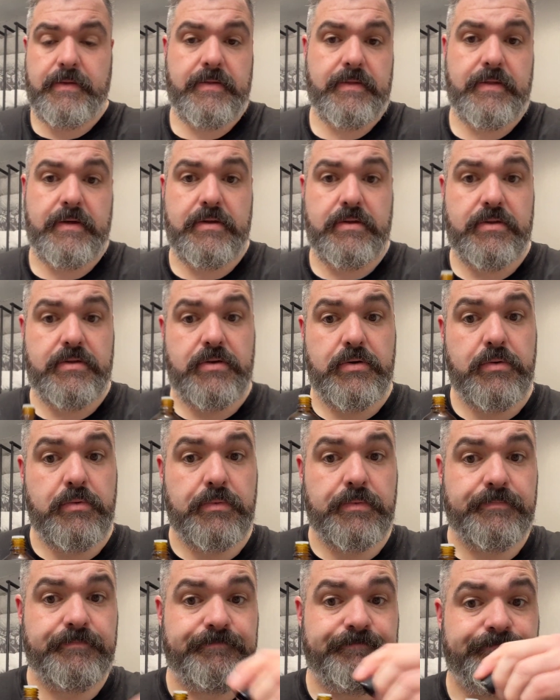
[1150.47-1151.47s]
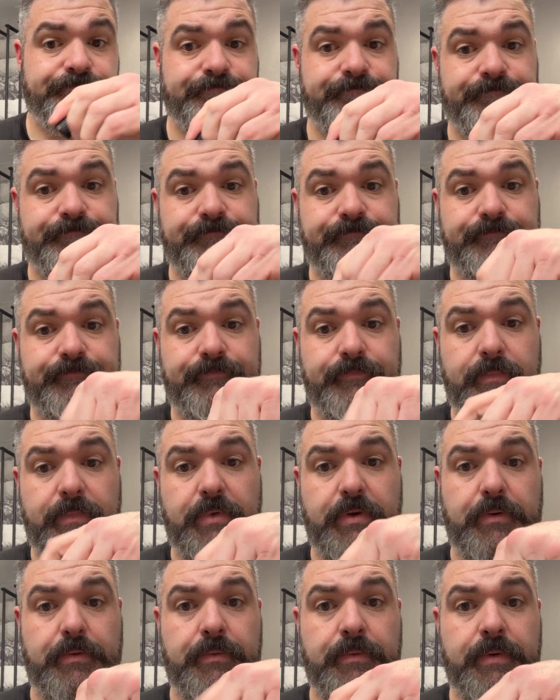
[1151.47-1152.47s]
they just do.
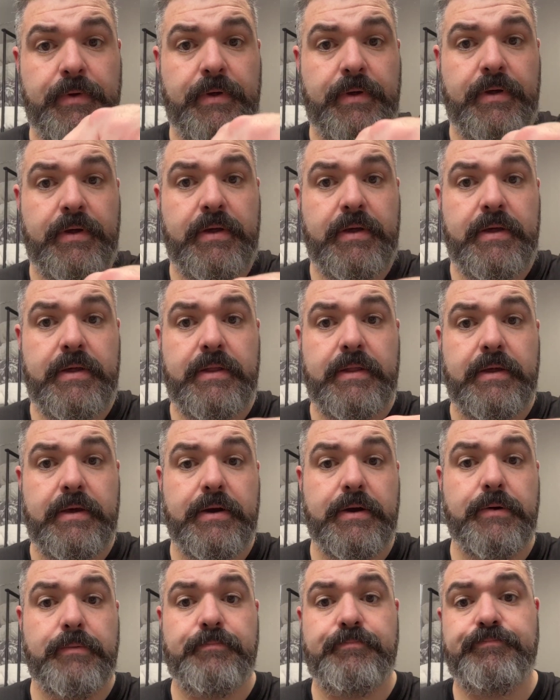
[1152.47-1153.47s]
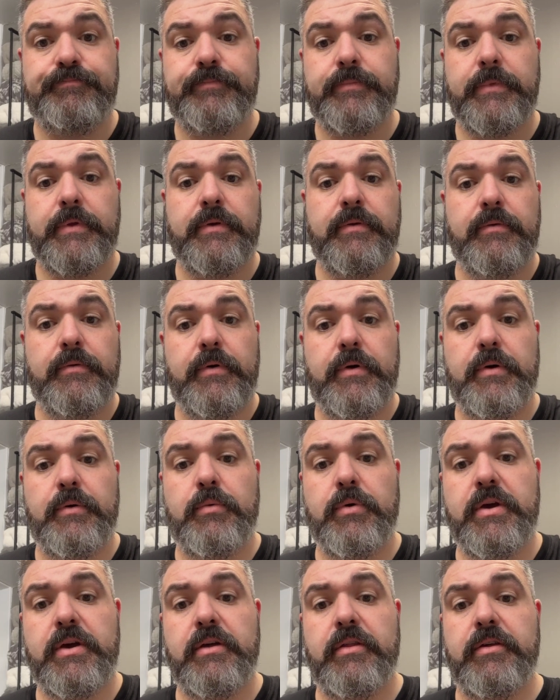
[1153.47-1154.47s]
So, there you go. We'll
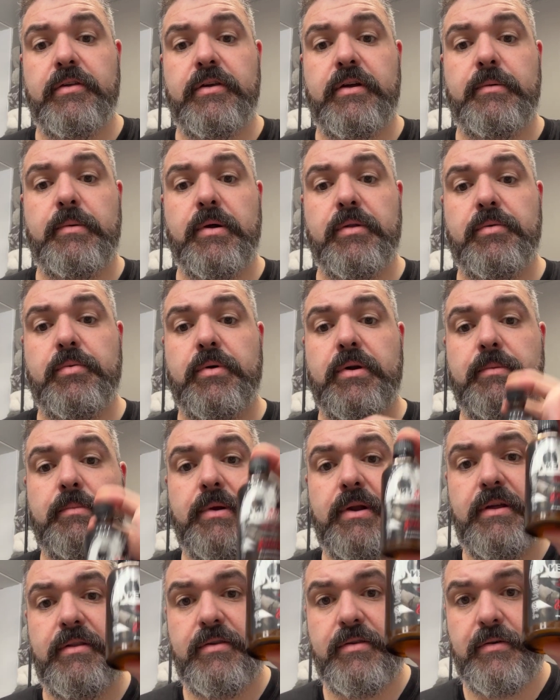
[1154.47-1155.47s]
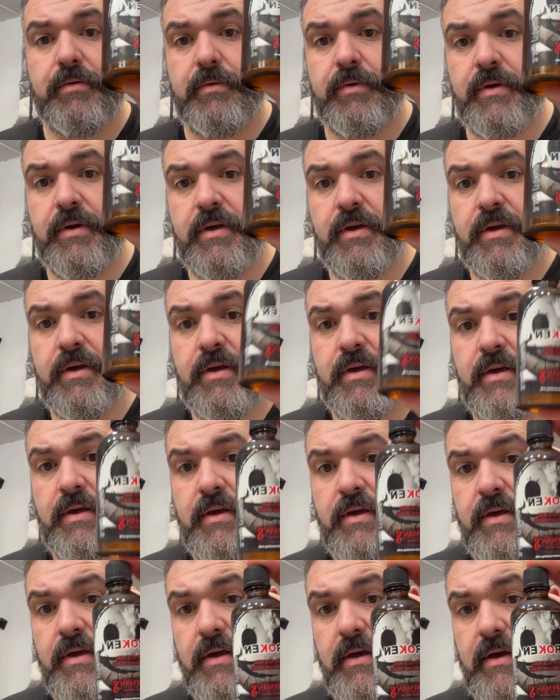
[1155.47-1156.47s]
kill this at about 20 minutes. So,
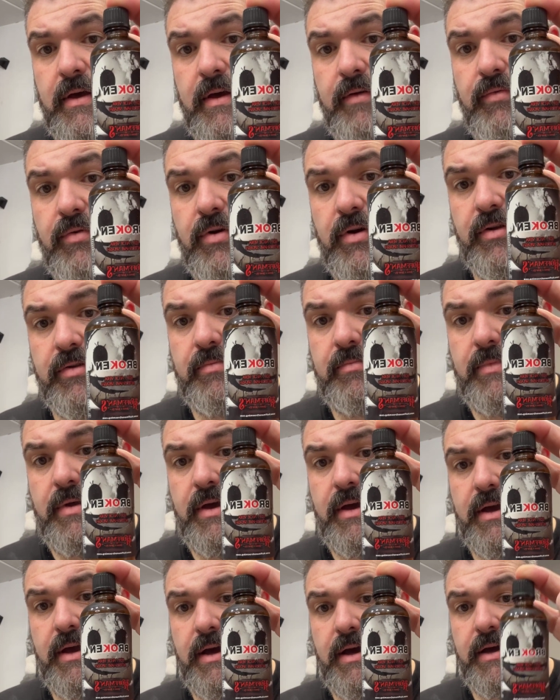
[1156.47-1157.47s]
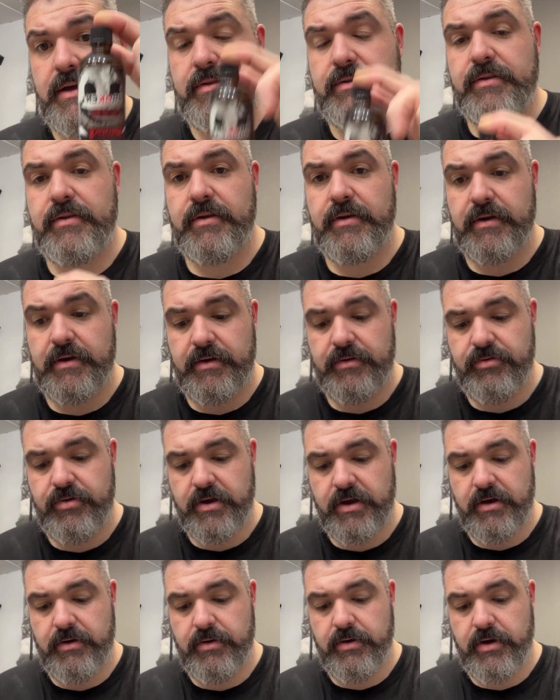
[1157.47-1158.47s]
have an awesome day, guys.
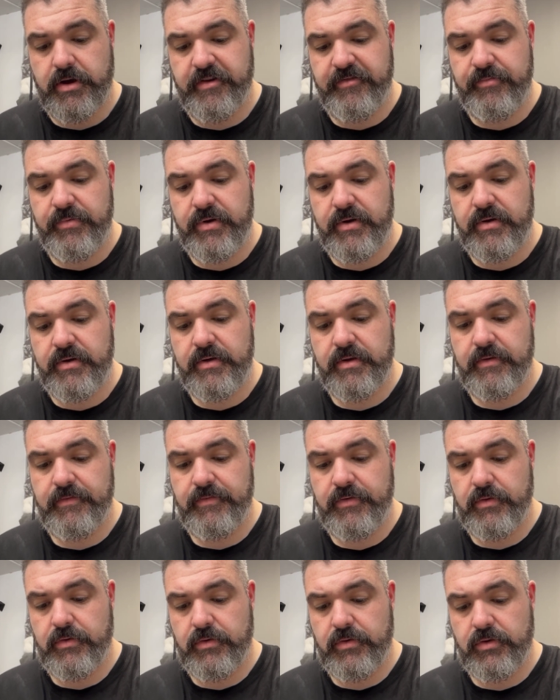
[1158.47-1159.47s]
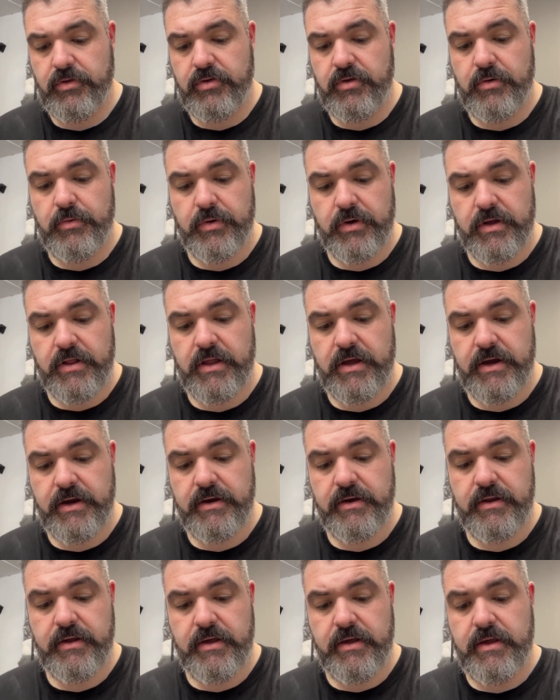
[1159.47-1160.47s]
Check out Hoffman if you're so
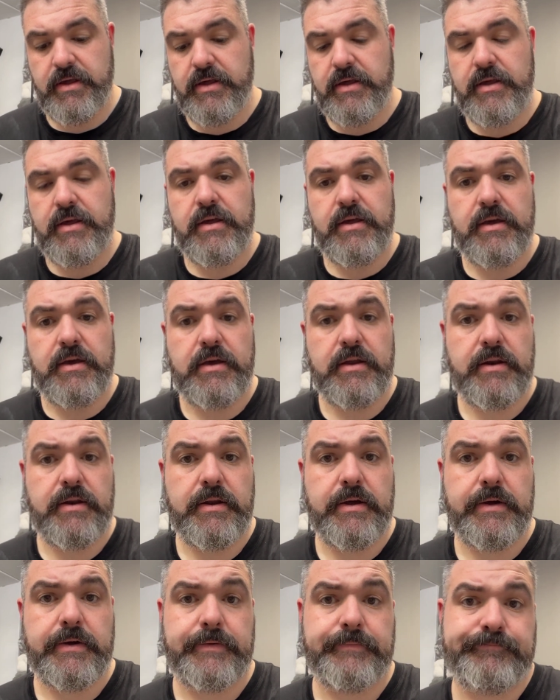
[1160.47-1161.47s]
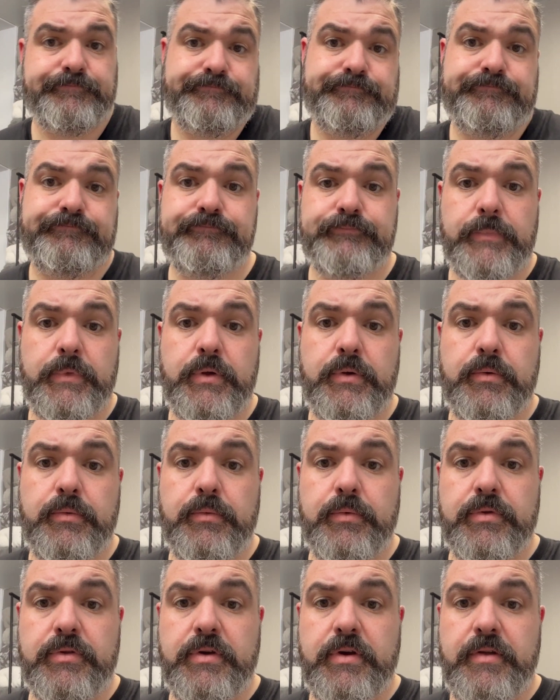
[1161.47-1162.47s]
inclined. And
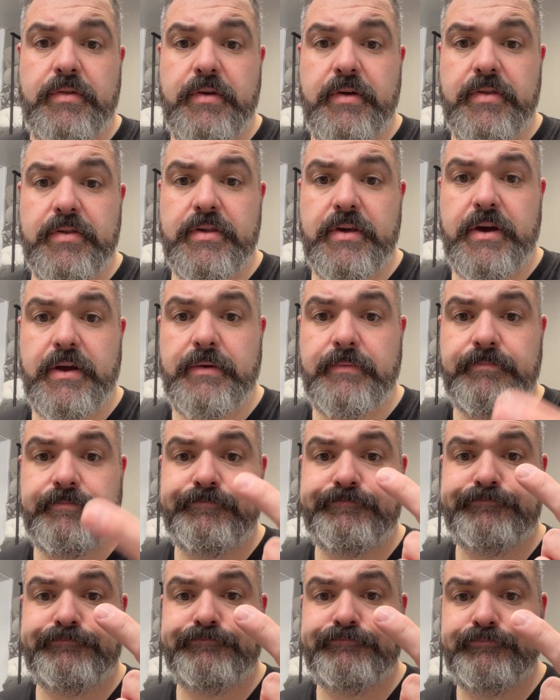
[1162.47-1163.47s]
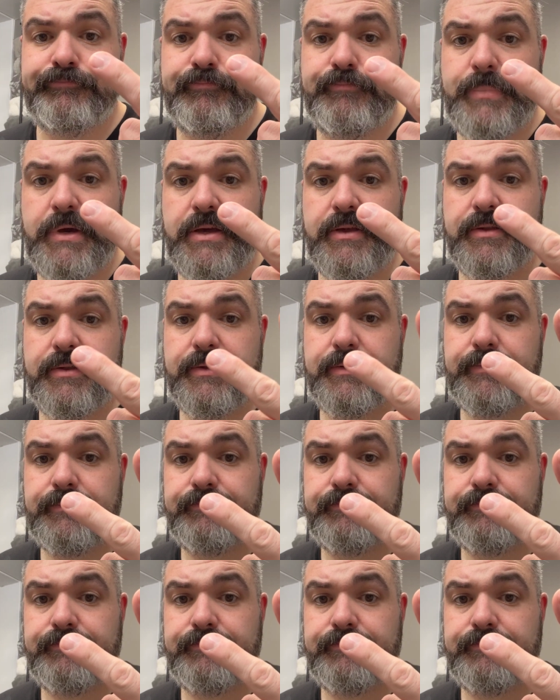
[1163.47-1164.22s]
we'll see you on the other side. Peace.